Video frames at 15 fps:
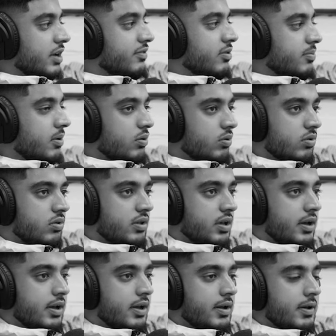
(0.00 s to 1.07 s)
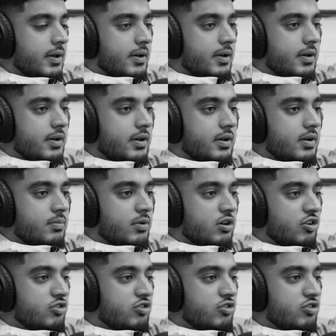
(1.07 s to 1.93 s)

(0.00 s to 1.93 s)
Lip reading: I got it for both, yeah. My